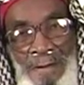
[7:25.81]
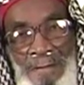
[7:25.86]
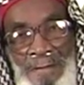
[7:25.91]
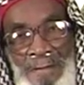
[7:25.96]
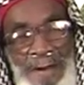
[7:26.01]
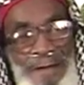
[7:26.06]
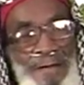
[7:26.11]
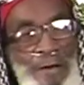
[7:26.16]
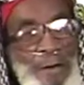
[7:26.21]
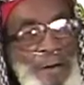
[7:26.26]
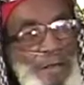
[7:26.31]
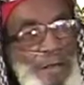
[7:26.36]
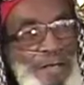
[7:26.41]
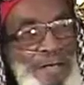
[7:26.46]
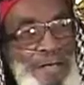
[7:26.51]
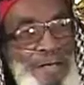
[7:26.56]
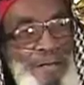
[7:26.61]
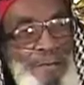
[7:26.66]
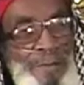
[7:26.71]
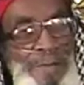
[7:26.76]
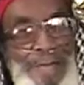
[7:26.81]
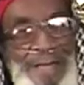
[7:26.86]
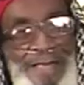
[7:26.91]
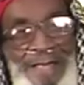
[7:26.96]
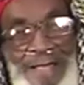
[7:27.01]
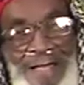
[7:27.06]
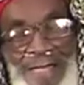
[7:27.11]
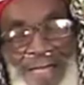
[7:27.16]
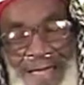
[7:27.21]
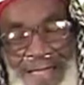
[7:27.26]
by their own leaders being
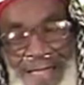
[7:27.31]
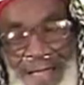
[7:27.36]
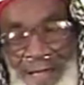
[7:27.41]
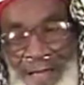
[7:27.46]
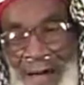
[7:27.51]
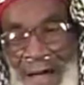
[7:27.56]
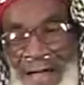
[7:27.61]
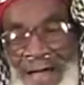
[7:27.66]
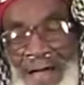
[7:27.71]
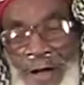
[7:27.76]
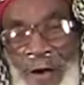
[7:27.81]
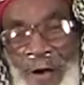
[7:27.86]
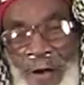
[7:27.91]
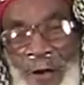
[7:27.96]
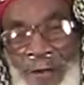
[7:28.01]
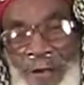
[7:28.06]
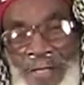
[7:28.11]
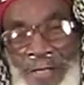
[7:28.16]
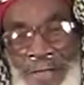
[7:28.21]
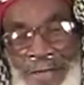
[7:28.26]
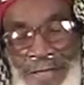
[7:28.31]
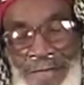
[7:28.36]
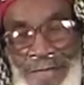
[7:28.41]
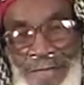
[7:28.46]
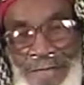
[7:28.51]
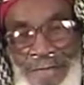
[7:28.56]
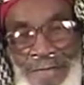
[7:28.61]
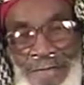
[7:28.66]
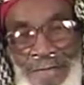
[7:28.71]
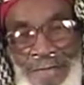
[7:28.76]
neglected by their own
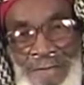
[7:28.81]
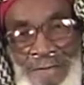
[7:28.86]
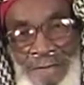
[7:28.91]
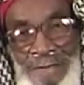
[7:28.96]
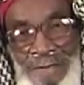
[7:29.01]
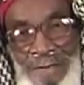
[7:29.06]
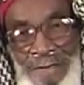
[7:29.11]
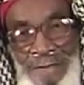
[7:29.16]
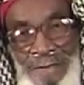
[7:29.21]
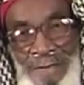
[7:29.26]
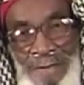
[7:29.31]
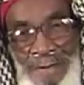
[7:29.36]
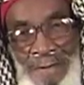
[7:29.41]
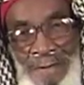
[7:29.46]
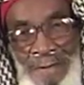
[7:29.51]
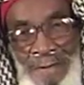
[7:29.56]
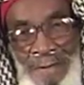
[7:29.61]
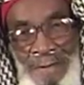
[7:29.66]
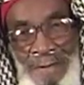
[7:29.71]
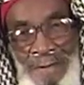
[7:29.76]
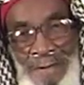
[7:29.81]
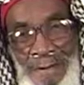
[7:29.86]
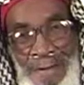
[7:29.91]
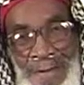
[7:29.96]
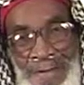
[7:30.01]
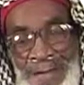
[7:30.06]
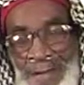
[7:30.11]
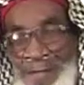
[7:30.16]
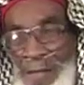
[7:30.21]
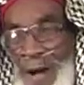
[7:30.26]
leaders,
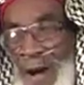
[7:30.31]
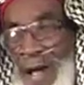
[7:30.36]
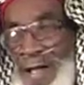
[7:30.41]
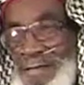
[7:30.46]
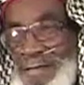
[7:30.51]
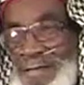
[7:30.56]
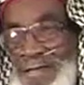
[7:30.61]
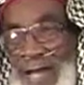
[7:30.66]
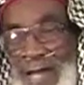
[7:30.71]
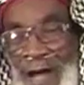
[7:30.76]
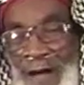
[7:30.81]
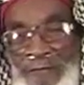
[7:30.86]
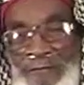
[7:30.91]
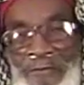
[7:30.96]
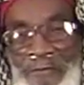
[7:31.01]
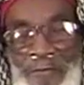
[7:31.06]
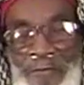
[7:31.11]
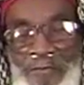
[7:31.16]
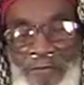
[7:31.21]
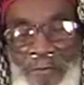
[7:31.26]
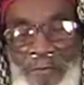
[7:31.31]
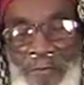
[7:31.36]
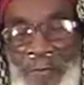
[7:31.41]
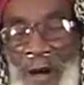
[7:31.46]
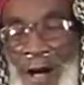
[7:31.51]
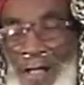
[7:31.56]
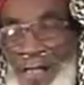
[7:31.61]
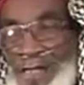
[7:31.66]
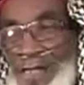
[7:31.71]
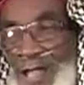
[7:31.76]
to march down
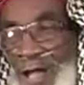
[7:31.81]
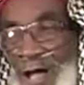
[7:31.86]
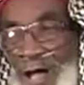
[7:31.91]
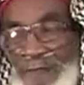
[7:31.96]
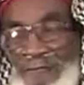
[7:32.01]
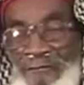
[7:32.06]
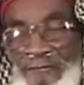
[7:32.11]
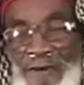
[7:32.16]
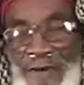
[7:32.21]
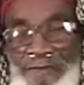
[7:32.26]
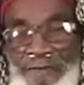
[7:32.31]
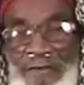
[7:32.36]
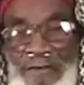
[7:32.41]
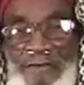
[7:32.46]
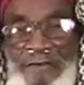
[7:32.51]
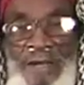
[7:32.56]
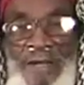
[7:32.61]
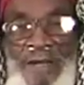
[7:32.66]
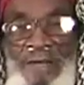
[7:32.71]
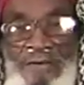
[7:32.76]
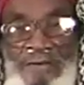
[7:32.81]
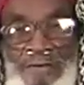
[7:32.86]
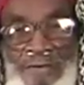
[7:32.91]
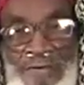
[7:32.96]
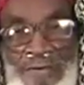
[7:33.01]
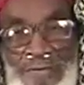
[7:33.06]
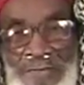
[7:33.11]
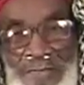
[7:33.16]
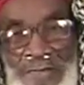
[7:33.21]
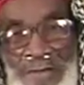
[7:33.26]
Fifth
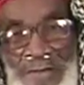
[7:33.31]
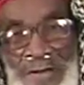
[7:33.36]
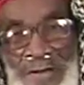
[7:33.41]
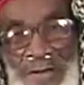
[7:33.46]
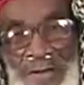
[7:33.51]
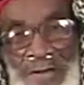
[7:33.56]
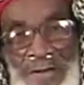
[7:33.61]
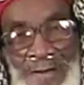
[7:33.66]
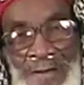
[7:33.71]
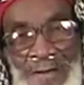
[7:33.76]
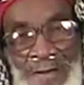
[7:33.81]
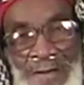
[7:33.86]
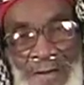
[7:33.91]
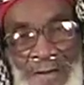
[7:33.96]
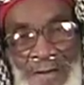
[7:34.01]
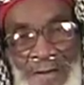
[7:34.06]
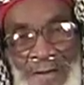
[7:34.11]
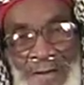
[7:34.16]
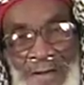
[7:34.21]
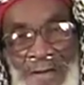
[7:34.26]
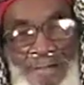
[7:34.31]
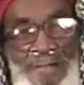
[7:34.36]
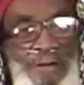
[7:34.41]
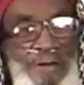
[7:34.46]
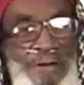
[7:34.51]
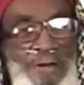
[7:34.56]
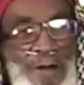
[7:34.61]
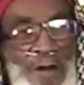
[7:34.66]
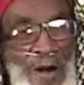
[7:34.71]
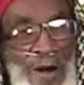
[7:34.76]
Avenue in
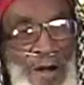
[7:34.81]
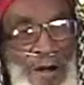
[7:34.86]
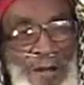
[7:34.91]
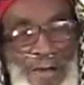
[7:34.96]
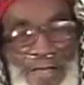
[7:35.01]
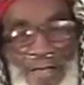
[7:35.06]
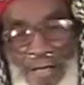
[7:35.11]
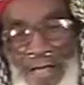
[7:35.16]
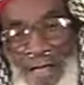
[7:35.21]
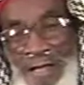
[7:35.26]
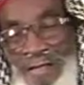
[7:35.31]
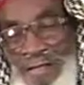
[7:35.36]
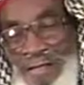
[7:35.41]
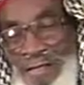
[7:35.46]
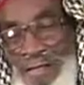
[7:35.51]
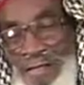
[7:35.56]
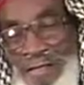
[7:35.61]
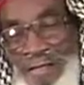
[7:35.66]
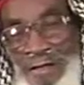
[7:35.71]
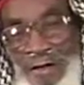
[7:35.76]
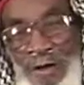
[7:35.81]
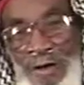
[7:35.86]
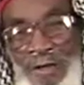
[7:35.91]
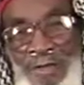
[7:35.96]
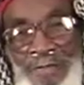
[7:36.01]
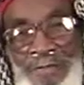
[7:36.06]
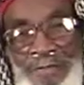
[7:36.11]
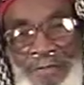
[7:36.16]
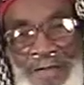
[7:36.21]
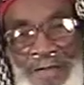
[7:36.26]
New York and England and all
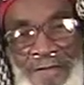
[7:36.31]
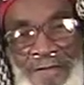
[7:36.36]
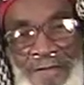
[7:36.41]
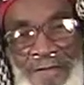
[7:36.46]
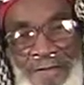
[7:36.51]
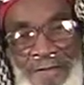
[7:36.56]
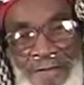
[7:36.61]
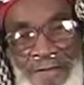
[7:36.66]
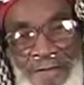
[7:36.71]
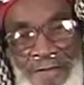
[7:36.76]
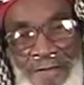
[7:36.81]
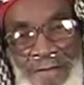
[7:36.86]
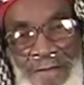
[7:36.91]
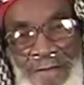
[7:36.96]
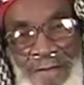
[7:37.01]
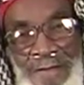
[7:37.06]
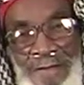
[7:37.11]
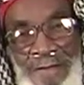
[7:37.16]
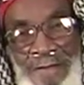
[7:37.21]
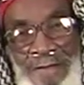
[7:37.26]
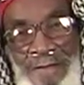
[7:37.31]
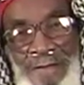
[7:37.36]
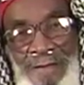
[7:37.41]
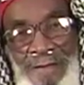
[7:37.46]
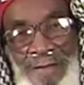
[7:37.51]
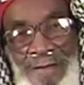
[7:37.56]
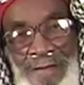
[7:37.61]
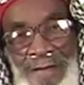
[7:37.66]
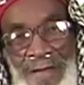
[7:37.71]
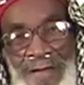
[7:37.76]
them places,
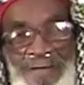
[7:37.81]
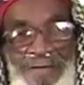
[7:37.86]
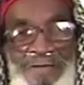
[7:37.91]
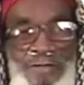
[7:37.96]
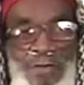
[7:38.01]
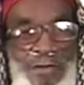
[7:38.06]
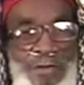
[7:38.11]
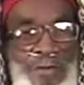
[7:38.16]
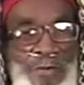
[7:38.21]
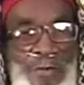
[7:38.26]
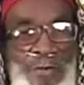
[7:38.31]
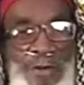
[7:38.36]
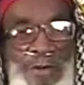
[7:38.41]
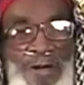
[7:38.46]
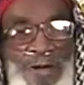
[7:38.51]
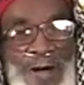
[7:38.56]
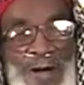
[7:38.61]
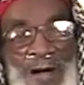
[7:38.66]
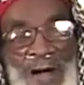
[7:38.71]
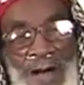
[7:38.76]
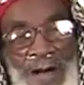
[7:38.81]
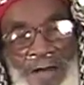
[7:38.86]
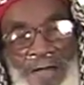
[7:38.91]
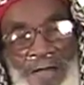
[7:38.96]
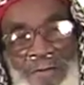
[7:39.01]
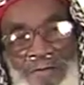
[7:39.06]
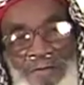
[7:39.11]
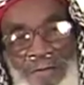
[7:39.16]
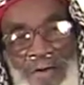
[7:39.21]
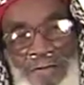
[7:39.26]
and turn over cars
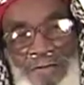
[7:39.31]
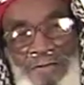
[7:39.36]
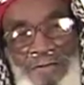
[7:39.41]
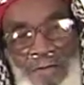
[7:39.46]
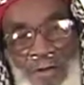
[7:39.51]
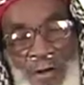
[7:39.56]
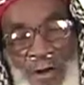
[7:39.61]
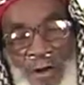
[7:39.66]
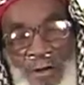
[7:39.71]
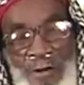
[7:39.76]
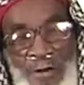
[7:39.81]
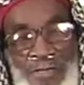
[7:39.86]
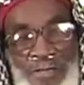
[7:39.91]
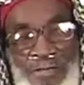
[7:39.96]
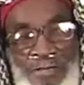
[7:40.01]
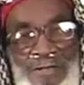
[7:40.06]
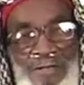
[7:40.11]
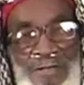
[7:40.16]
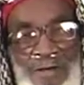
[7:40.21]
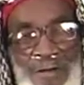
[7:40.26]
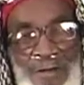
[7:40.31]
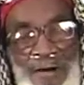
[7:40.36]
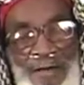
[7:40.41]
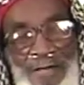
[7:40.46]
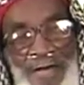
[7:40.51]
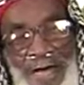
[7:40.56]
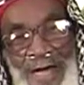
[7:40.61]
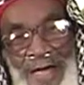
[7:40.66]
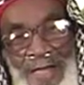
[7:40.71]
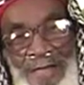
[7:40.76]
and break store windows and all
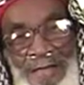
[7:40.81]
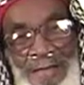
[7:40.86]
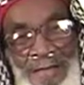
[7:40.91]
that